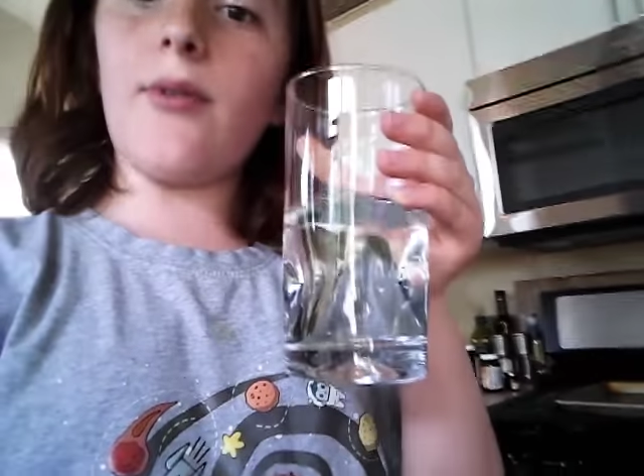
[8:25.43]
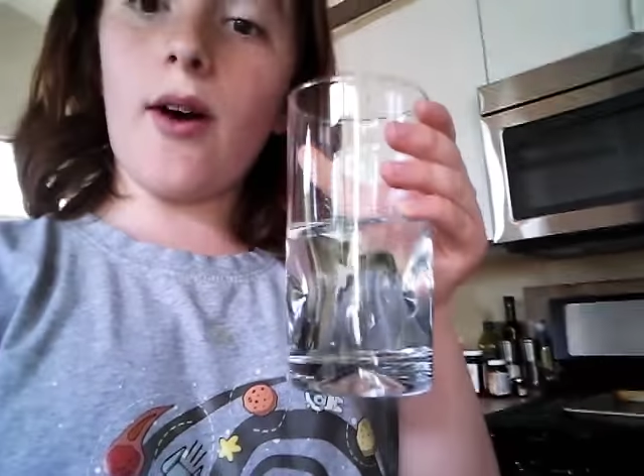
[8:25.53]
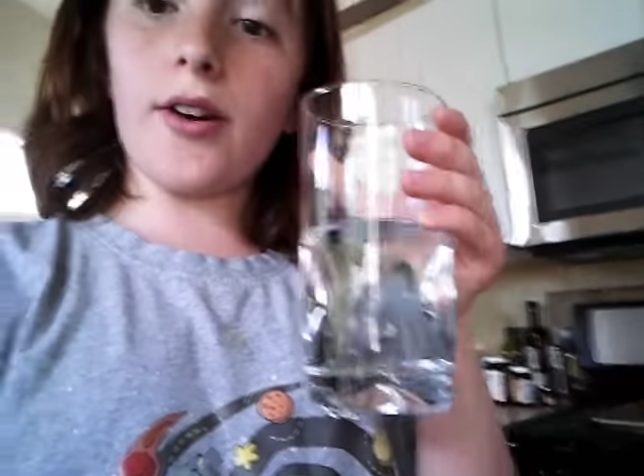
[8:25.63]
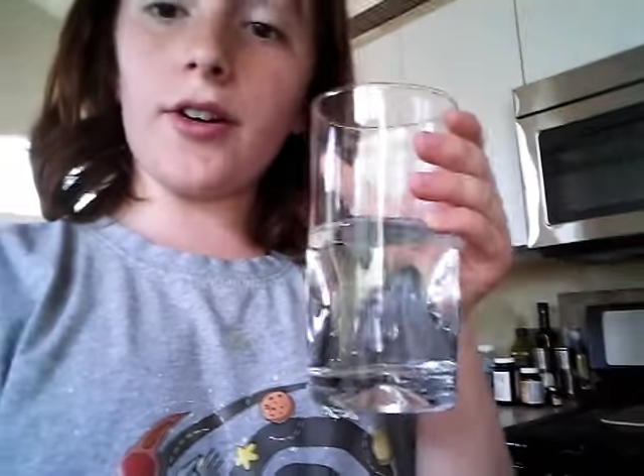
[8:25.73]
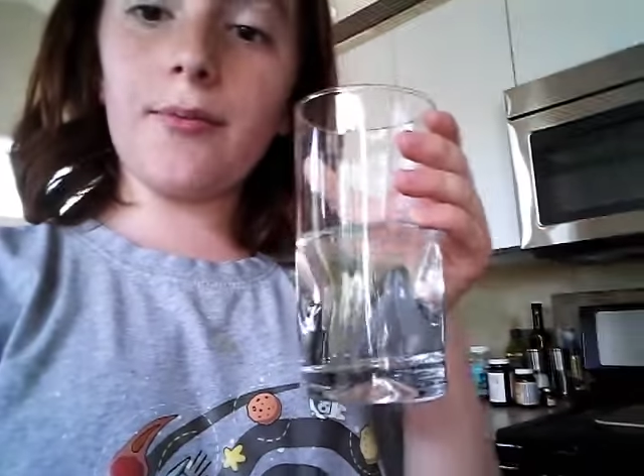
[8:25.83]

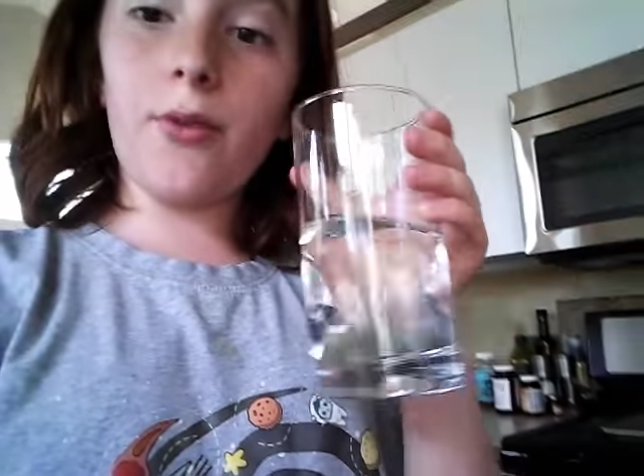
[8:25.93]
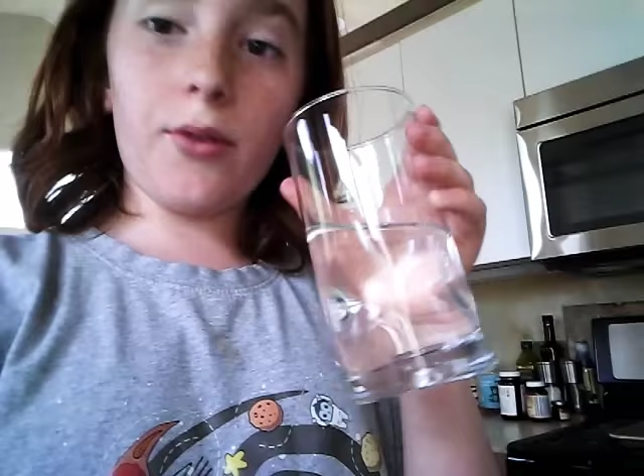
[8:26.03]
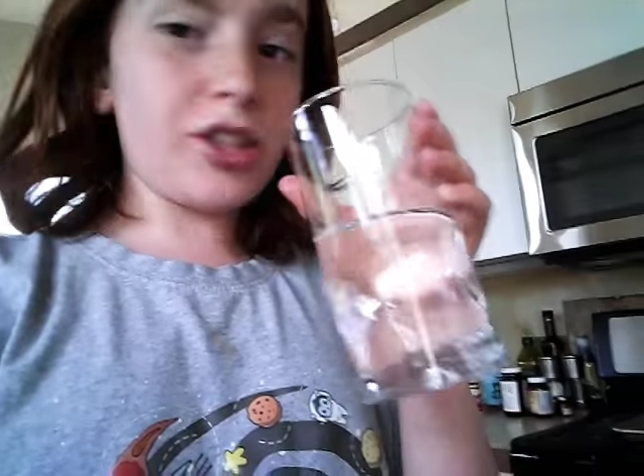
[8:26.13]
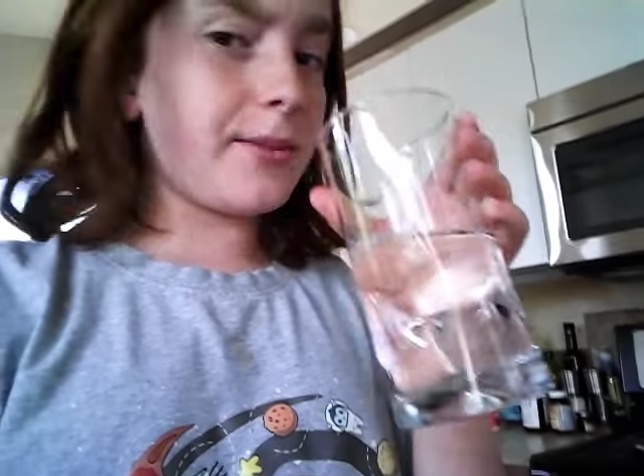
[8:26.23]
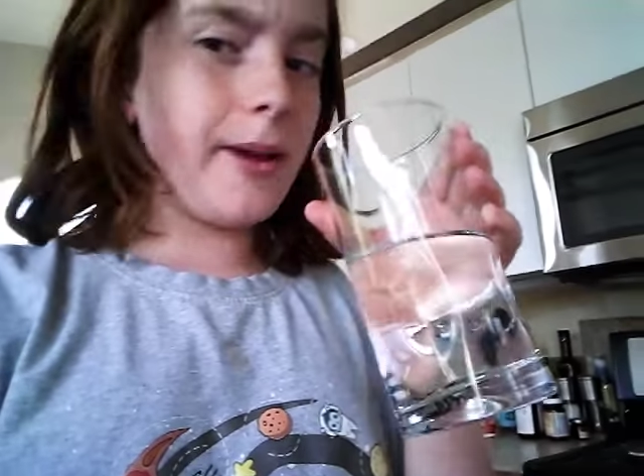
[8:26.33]
water,
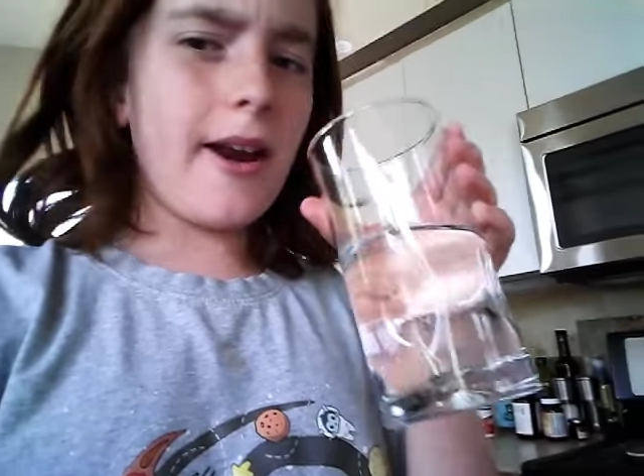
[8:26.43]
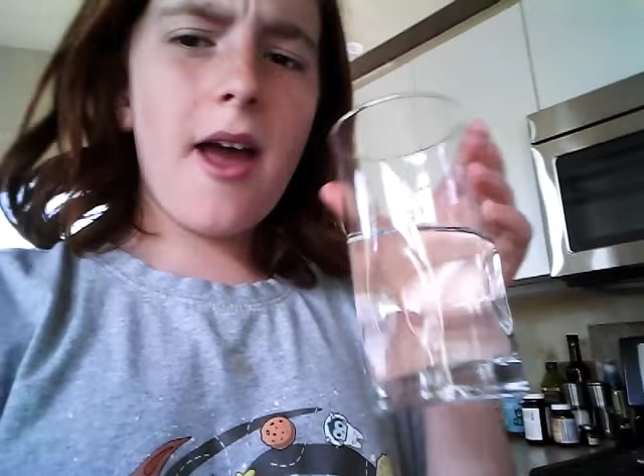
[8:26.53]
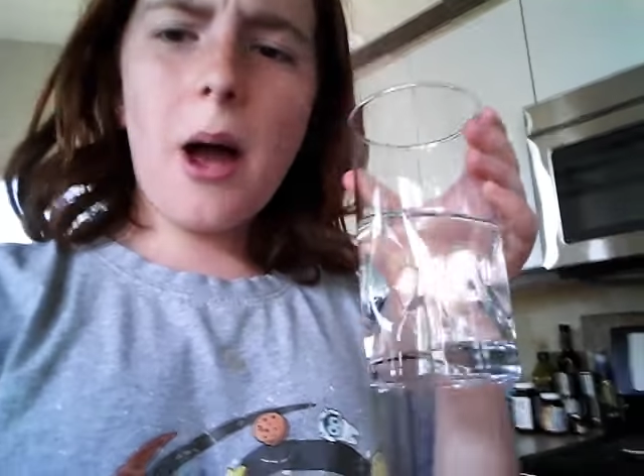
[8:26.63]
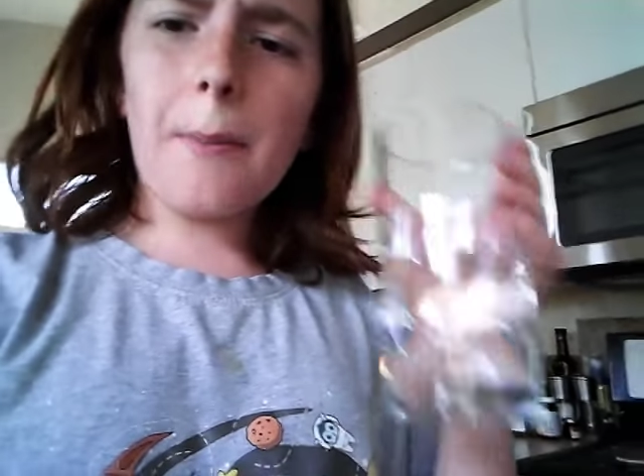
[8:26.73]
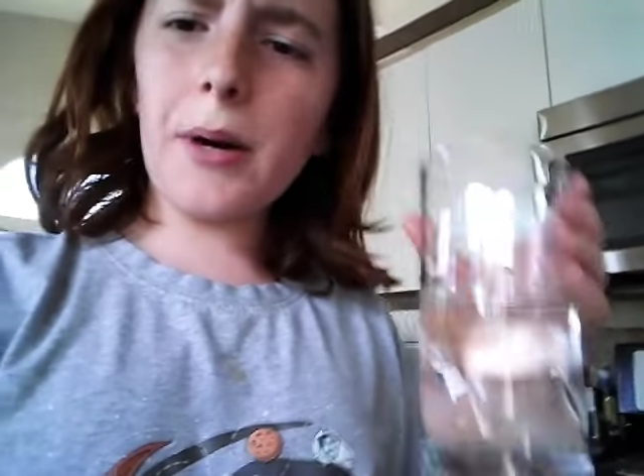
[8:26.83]
which has been
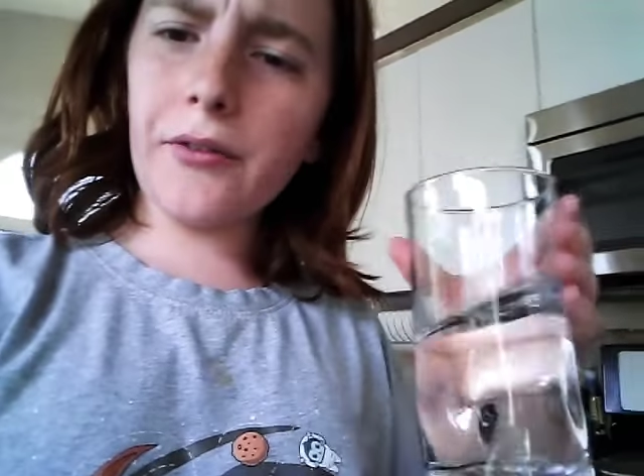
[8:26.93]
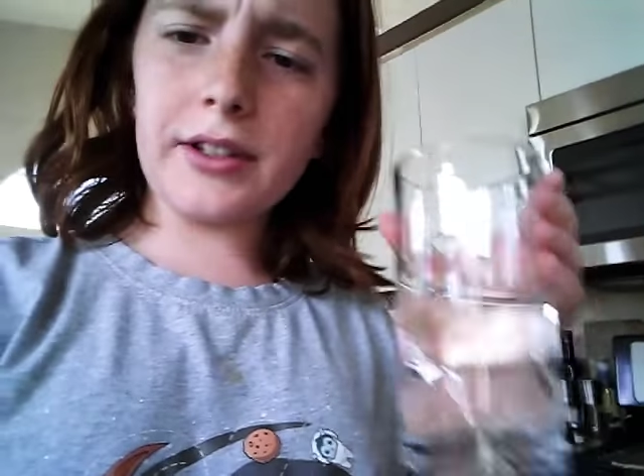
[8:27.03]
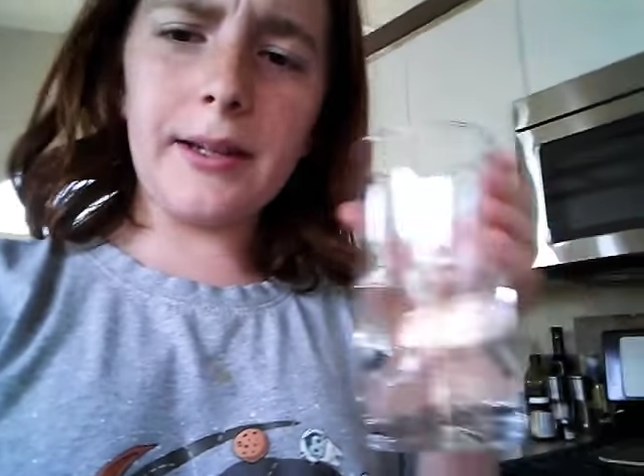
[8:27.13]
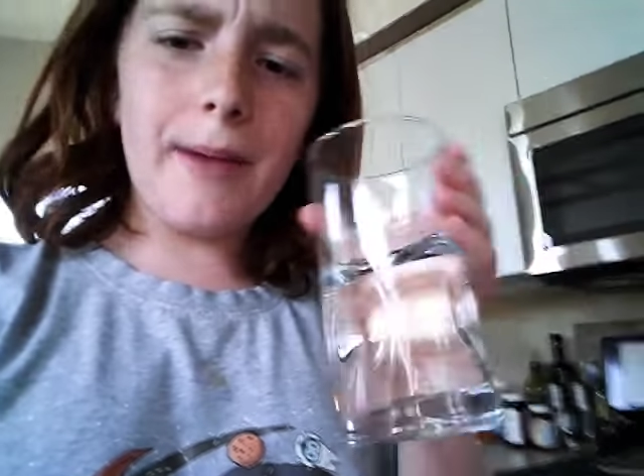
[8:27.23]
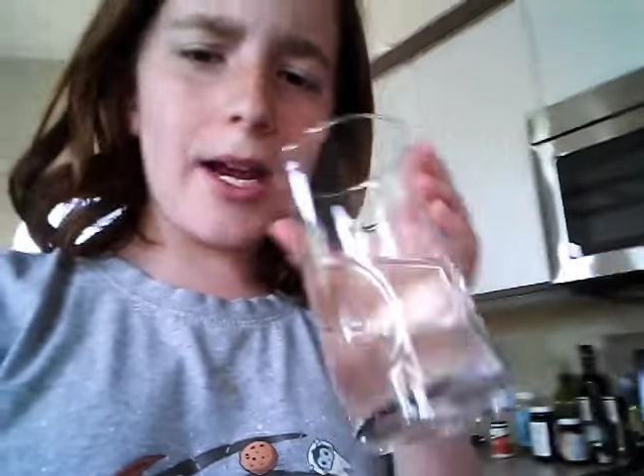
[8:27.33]

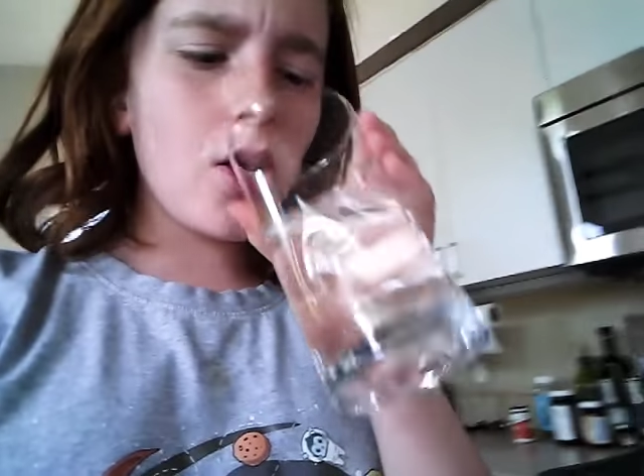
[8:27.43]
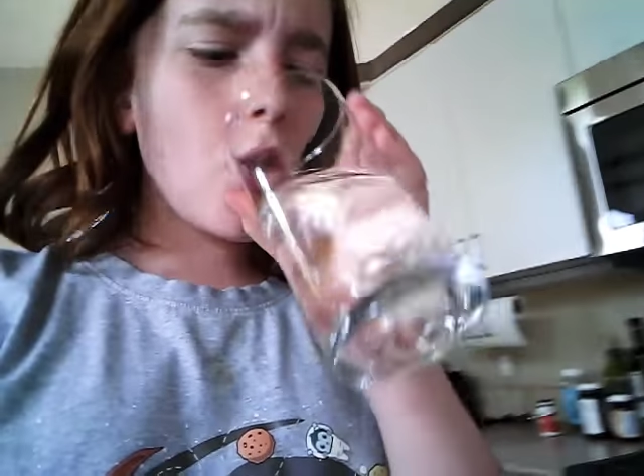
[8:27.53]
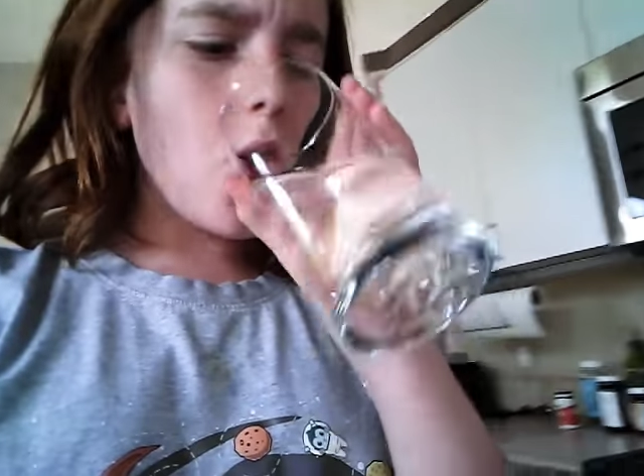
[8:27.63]
perfectly made.